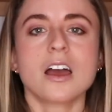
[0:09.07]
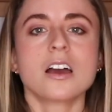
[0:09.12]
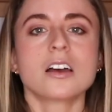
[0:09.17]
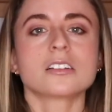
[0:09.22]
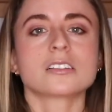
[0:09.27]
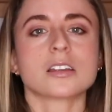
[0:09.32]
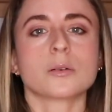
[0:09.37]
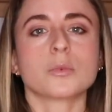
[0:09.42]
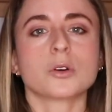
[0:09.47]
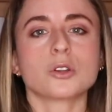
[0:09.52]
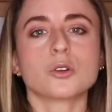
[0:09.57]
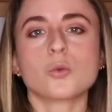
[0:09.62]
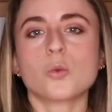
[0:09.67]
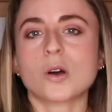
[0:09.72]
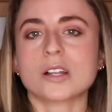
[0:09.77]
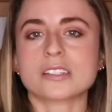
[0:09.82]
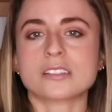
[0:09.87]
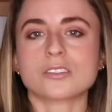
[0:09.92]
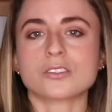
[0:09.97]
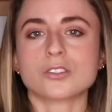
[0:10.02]
someone who
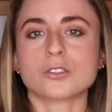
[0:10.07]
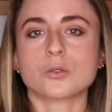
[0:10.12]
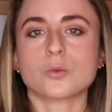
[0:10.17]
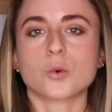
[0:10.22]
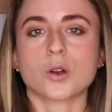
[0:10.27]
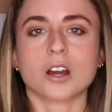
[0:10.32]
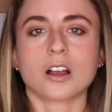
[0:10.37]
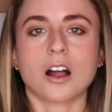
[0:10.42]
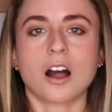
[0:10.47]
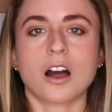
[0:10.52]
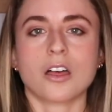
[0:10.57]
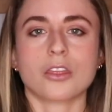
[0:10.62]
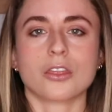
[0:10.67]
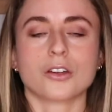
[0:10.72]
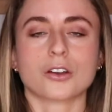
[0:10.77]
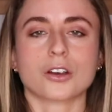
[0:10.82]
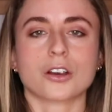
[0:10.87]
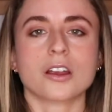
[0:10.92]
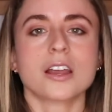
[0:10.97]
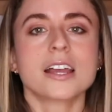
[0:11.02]
wants to work on
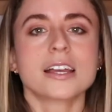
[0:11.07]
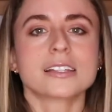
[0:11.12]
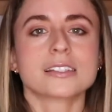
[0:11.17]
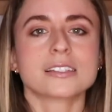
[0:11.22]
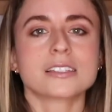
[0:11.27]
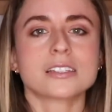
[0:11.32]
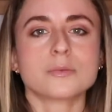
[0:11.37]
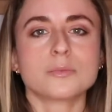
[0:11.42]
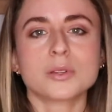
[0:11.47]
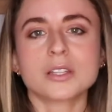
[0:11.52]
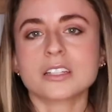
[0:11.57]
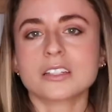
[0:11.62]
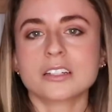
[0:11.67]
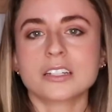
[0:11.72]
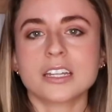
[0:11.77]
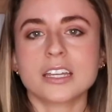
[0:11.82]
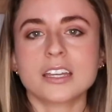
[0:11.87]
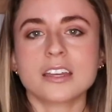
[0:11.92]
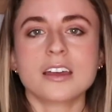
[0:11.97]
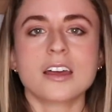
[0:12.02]
their
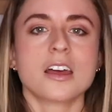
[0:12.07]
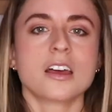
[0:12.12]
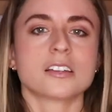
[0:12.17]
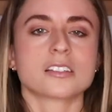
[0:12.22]
stability,